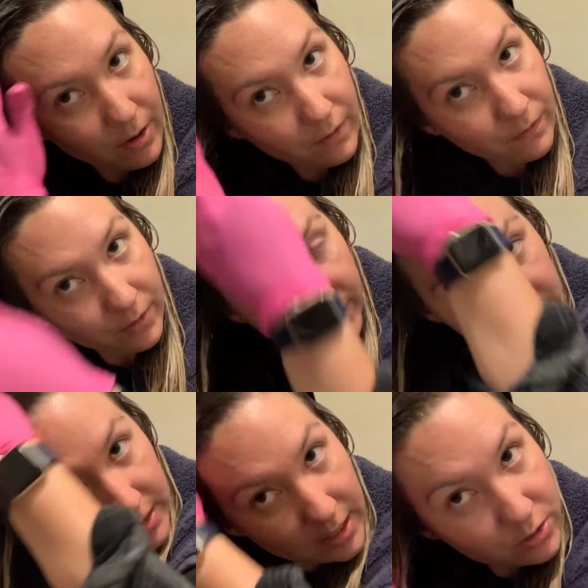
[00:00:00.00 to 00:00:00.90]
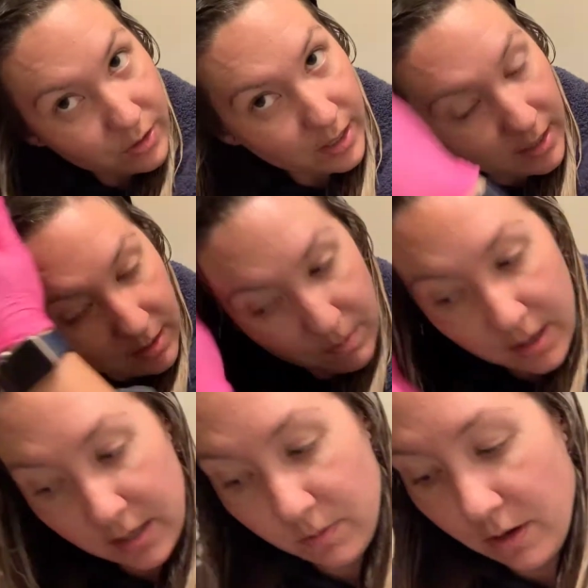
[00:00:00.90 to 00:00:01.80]
are fully saturated,
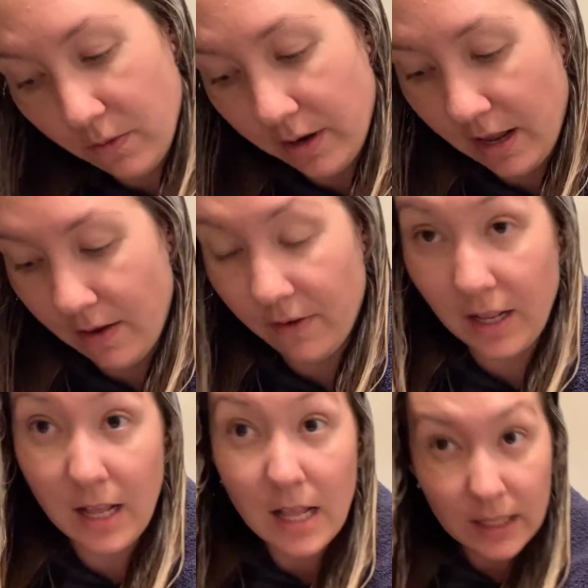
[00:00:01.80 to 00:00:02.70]
because we don't want to have any